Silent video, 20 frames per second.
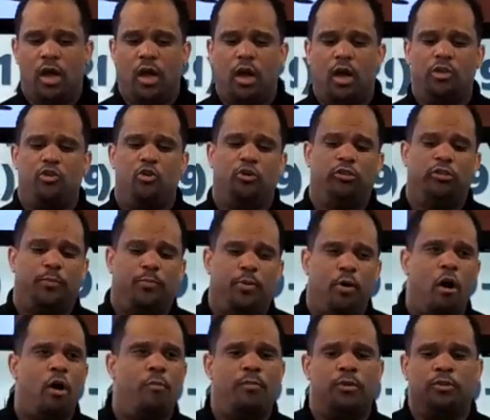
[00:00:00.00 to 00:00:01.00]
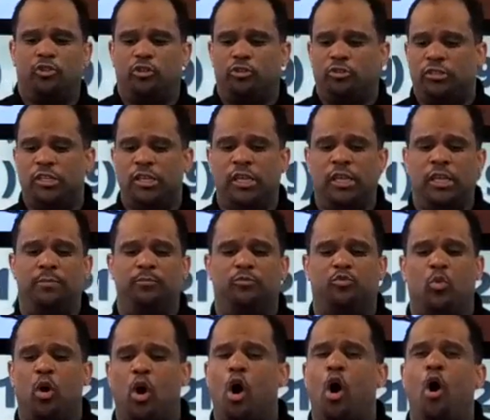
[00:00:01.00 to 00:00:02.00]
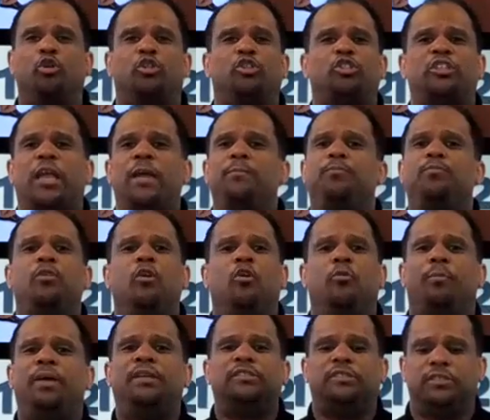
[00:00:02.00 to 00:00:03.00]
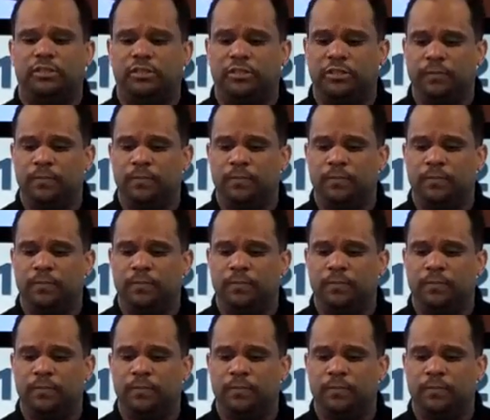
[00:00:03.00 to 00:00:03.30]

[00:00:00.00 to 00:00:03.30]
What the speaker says: your departments, your teams will all shape your business.